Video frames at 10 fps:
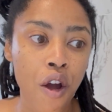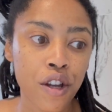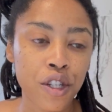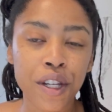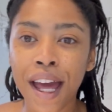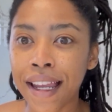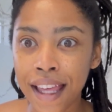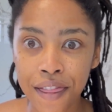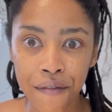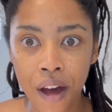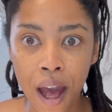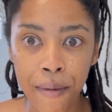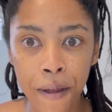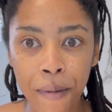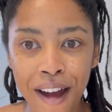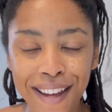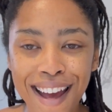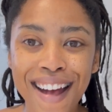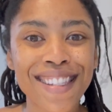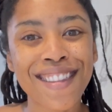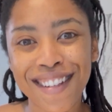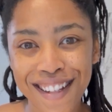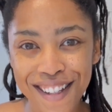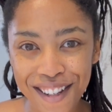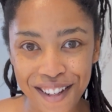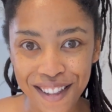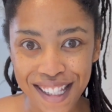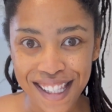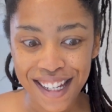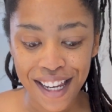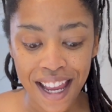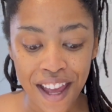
to kind of get the vibe of the podcast and then continue to listen